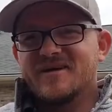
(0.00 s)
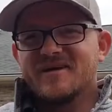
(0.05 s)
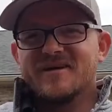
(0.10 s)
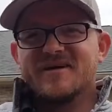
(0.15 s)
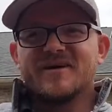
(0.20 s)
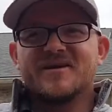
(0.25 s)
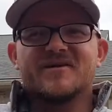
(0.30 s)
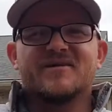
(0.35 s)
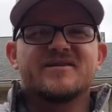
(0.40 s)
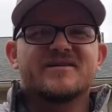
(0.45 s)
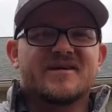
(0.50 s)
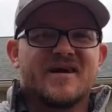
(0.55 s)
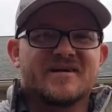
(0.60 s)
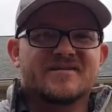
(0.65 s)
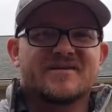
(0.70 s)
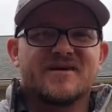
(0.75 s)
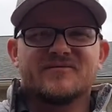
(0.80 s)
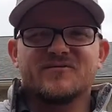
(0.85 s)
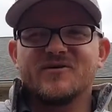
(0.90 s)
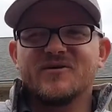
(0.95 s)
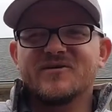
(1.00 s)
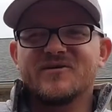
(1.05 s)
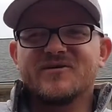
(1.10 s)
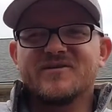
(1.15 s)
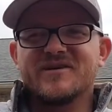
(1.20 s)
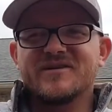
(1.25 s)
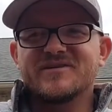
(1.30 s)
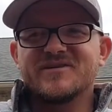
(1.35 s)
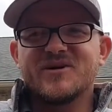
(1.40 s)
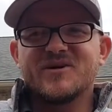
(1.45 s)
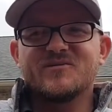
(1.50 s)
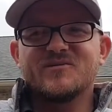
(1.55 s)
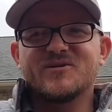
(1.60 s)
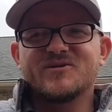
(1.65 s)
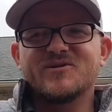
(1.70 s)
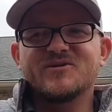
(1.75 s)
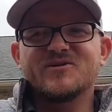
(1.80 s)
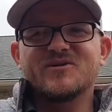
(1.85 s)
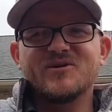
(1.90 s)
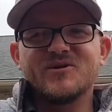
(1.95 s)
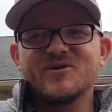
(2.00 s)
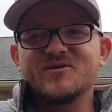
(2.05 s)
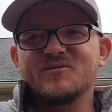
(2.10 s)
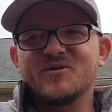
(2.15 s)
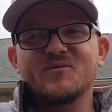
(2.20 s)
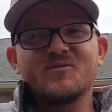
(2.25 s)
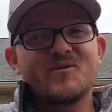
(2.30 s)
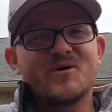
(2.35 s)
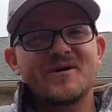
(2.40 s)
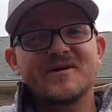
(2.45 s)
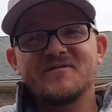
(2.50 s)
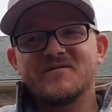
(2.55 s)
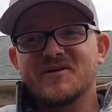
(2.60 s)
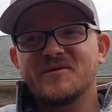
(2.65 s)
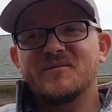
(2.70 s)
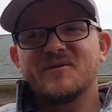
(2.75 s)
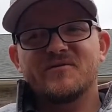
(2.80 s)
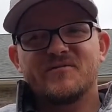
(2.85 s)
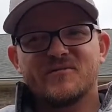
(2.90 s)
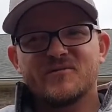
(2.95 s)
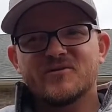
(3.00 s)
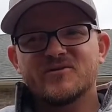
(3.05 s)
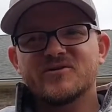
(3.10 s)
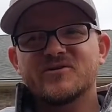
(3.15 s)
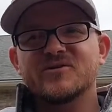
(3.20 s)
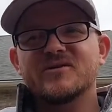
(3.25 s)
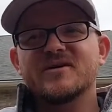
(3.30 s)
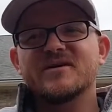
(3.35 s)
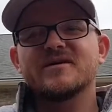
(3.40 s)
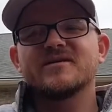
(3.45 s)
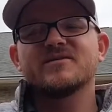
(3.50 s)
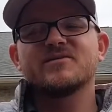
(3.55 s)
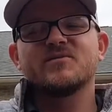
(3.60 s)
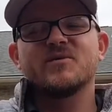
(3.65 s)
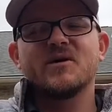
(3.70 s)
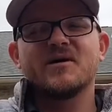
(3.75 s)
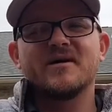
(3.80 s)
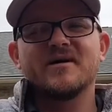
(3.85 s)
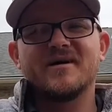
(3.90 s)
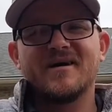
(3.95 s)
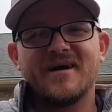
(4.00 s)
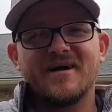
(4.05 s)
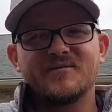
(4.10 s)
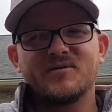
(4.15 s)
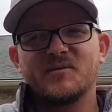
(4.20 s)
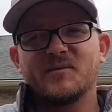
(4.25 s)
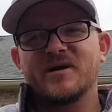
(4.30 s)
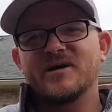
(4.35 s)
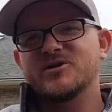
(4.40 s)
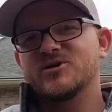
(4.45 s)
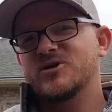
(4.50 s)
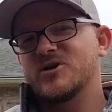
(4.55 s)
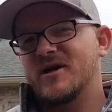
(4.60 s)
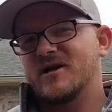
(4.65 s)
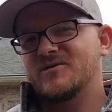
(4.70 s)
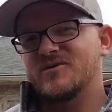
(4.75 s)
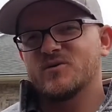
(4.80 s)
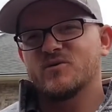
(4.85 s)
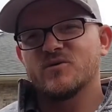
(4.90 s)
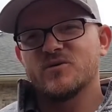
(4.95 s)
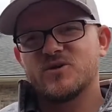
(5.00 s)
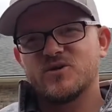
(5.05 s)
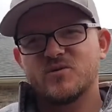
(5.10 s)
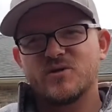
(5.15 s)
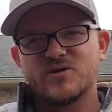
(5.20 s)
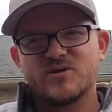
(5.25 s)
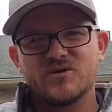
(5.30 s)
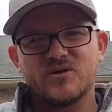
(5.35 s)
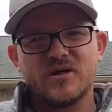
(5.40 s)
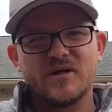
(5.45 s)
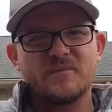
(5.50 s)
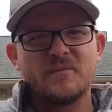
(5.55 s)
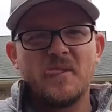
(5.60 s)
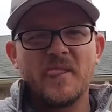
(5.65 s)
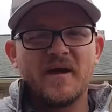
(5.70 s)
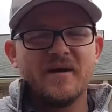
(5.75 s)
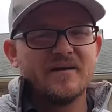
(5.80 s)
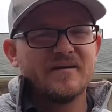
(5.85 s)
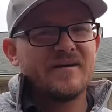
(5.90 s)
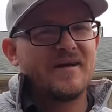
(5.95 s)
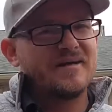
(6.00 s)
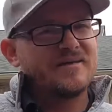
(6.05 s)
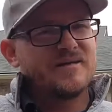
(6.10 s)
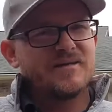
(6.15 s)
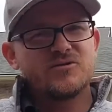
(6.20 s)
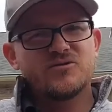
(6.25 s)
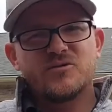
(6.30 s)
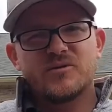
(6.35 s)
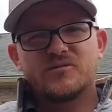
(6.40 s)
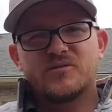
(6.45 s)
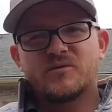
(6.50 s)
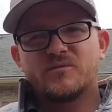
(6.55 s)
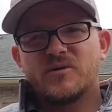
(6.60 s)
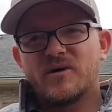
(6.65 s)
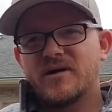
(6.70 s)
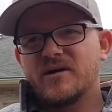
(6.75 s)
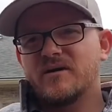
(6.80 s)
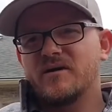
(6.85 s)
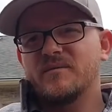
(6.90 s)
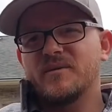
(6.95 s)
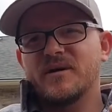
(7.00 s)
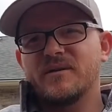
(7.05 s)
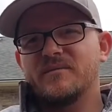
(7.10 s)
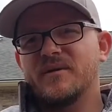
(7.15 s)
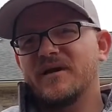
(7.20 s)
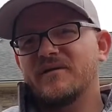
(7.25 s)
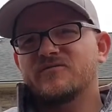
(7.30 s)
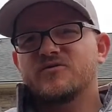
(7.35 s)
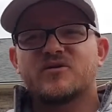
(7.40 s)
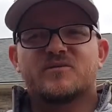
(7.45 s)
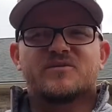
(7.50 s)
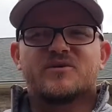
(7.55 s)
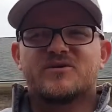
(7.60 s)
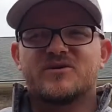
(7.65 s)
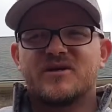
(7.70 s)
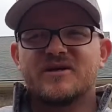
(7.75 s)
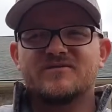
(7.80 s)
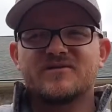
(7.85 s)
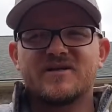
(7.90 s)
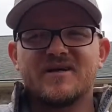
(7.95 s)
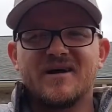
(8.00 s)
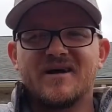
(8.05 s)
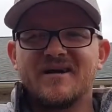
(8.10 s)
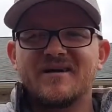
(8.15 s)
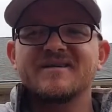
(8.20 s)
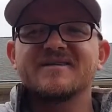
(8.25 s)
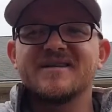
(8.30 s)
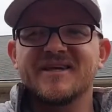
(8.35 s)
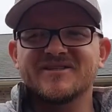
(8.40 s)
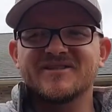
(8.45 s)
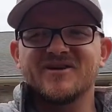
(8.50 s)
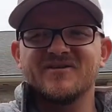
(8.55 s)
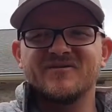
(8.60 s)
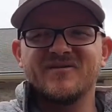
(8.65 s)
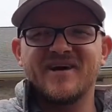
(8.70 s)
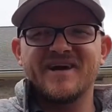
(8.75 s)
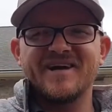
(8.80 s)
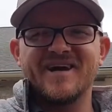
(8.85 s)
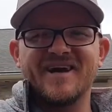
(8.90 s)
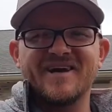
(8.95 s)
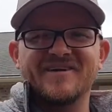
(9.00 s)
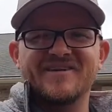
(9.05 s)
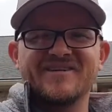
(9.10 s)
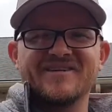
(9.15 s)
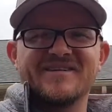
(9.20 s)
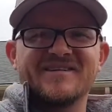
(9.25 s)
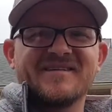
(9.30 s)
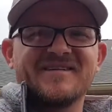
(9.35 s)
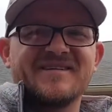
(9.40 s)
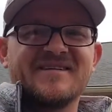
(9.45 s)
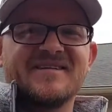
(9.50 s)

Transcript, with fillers: we get here, he's got several other things that he wants us to do. But one of them, unfortunately, is where a cabinet man shot through a switch leg. Now, it didn't trip the breaker, but it may have tripped the GFCI. Let's go find out.